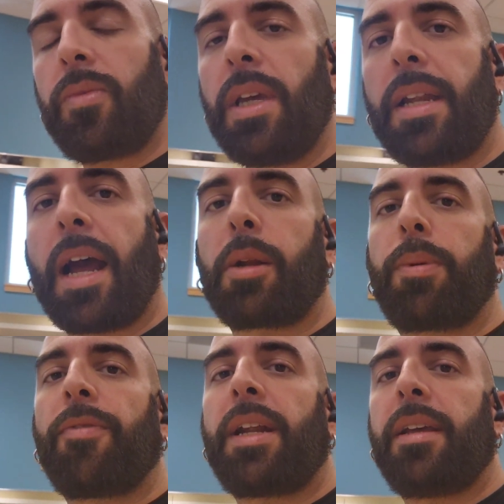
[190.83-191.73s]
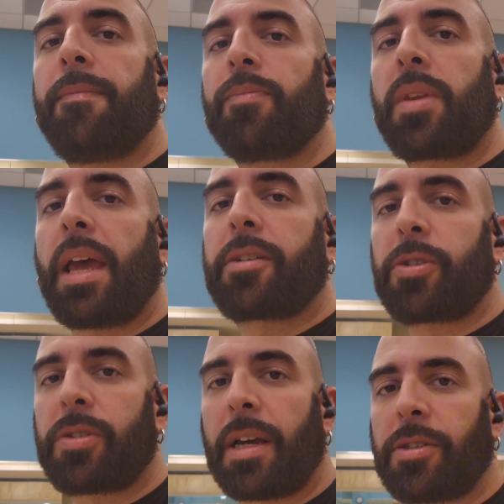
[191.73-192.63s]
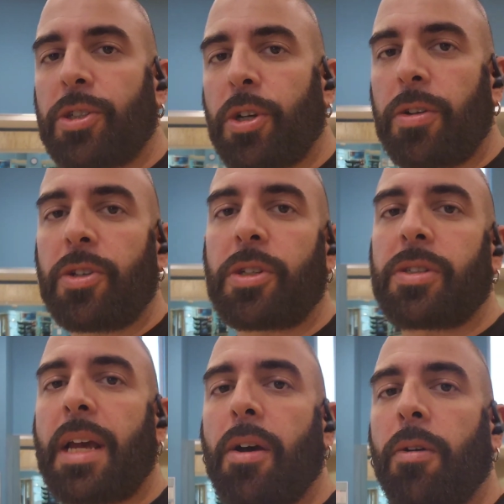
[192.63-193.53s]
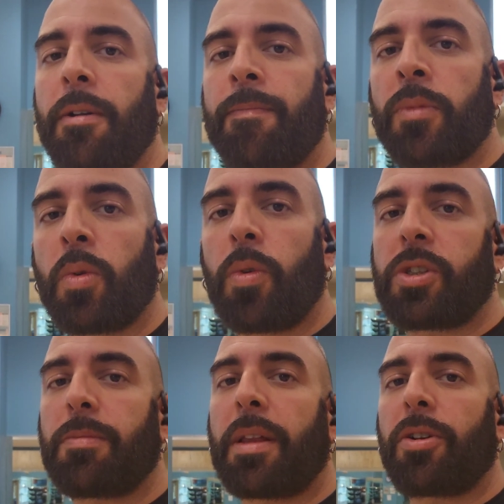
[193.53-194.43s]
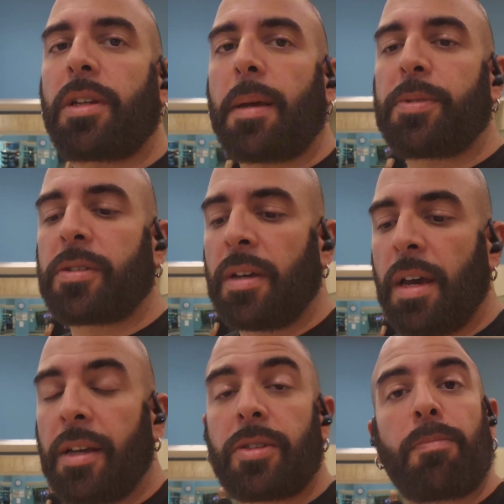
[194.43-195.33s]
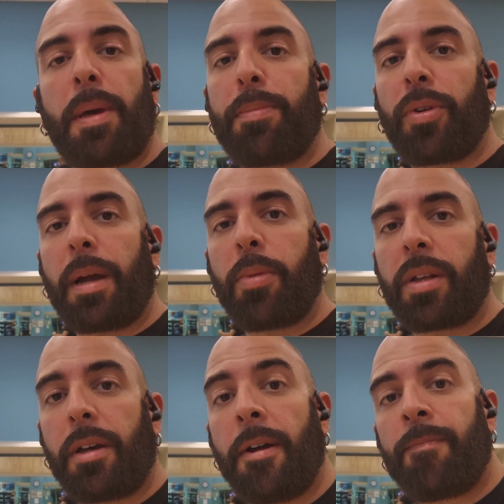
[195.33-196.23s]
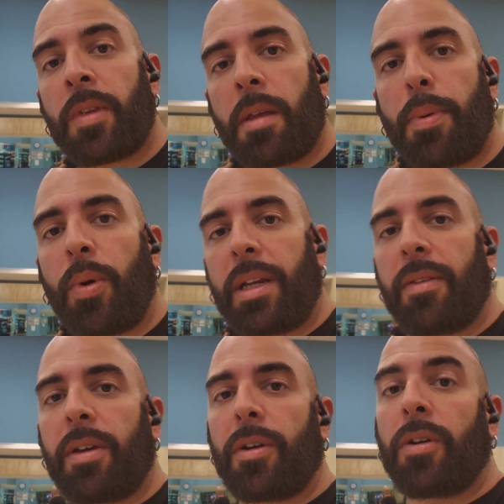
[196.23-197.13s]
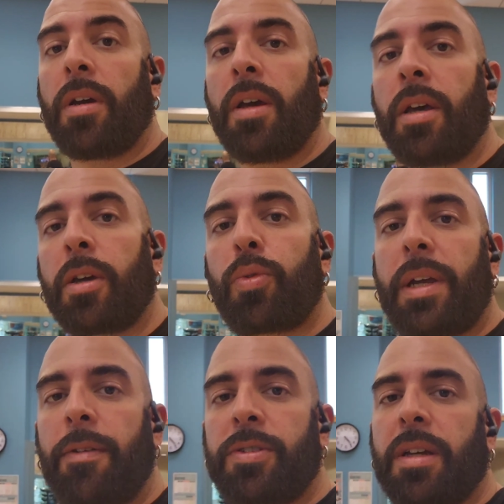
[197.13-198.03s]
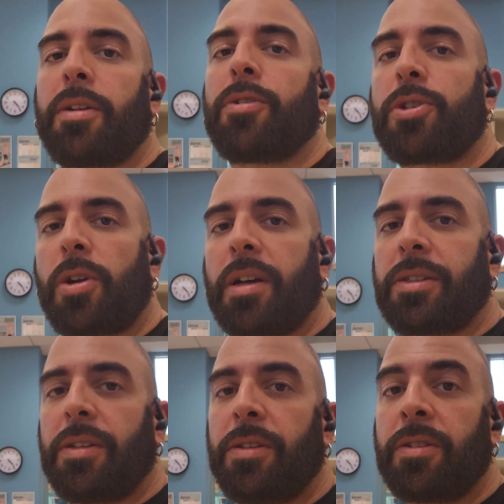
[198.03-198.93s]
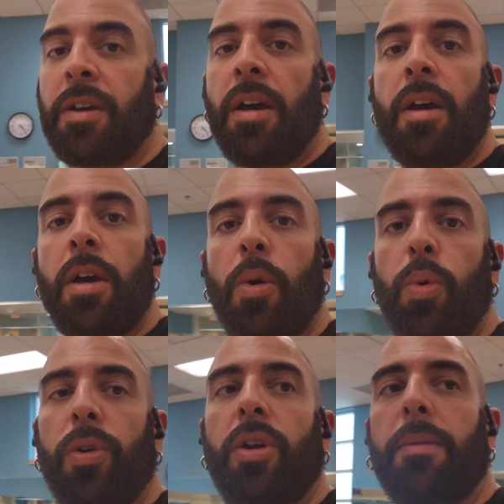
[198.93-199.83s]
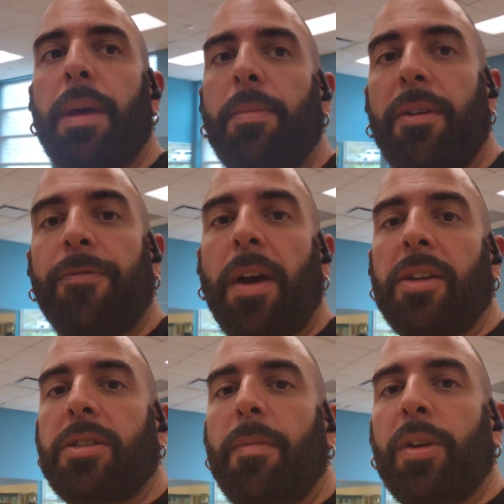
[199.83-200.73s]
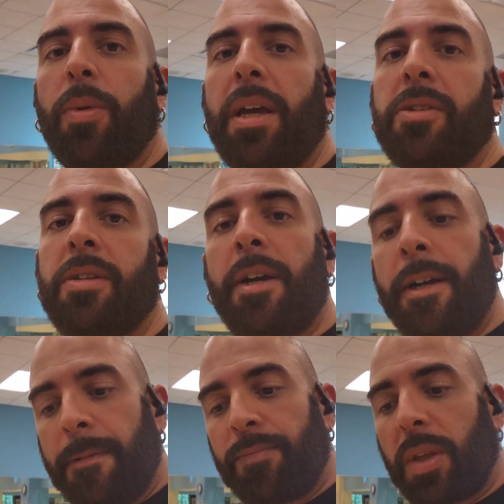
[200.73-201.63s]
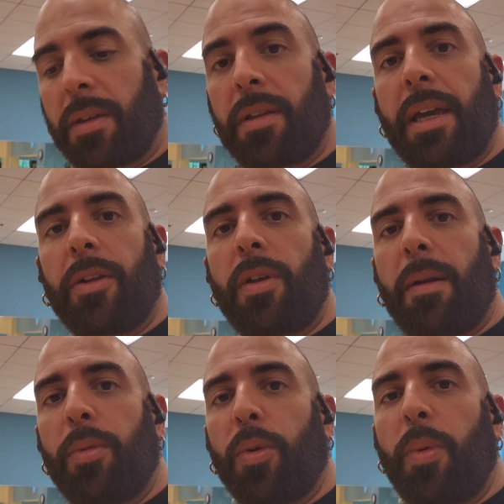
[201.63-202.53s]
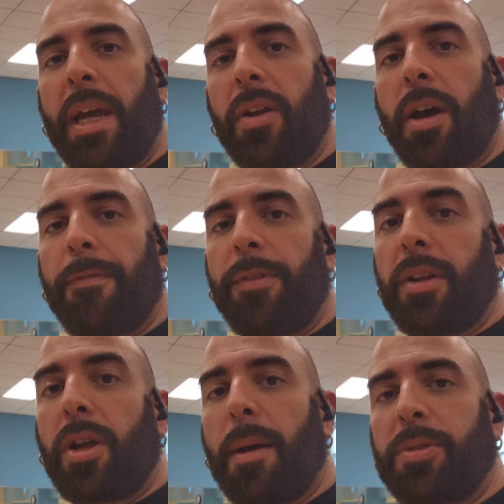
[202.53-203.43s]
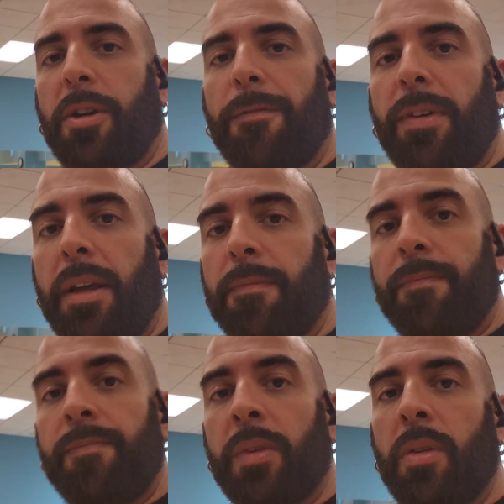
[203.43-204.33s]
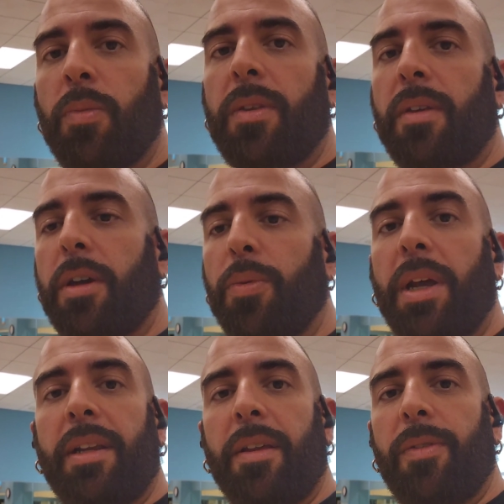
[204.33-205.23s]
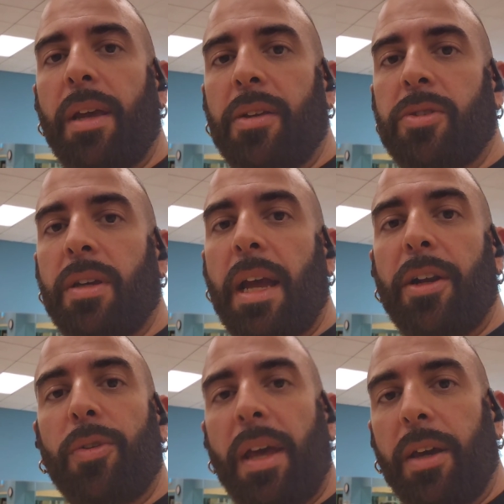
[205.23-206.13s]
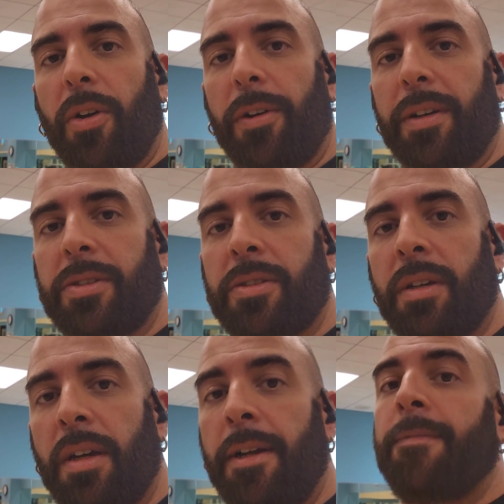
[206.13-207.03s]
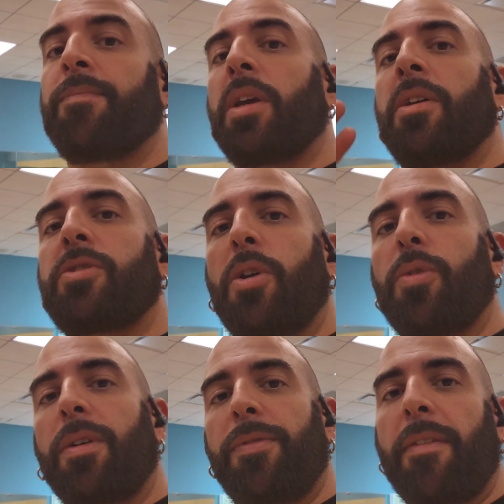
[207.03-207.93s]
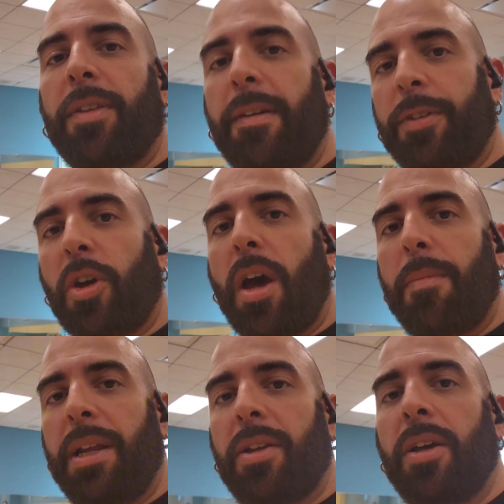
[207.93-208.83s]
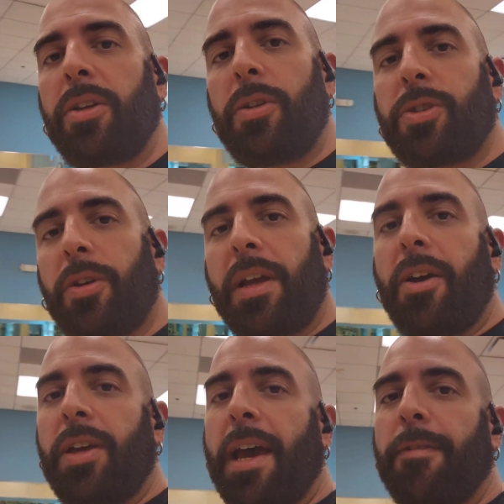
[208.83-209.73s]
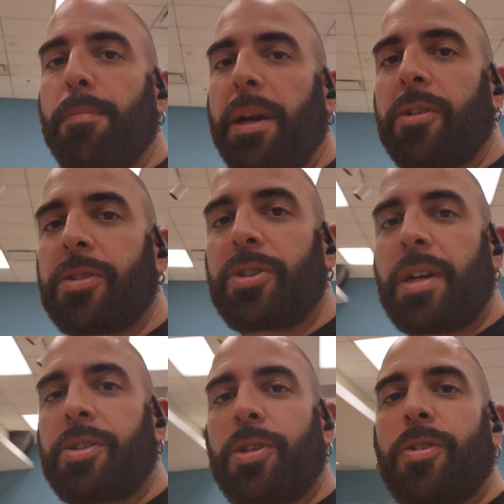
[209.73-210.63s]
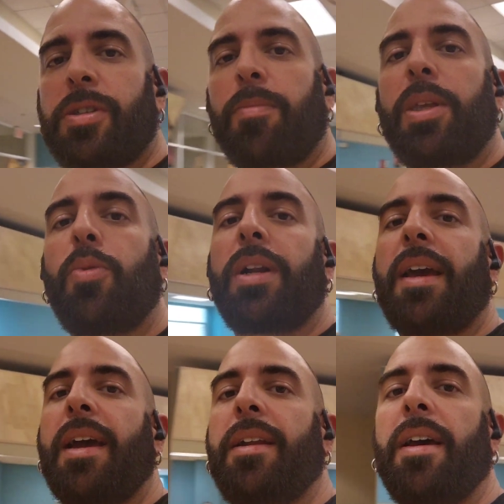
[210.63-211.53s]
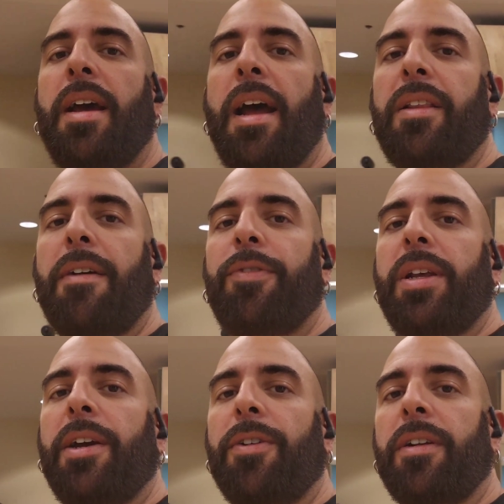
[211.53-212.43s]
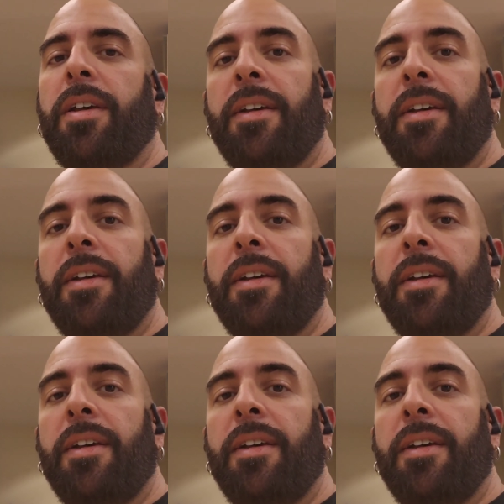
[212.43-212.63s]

And how to prevent it, the exercise I showed you just now, or some other tips. Some people are able to point their greaves into their chausses, or you can maybe find some other ways to get a lot more weight off of the tops of your feet with correcting things in your leg harness. So, if you haven't left a comment, do so now. Do you have a better suggestion or something you want to add? I'd love to hear it.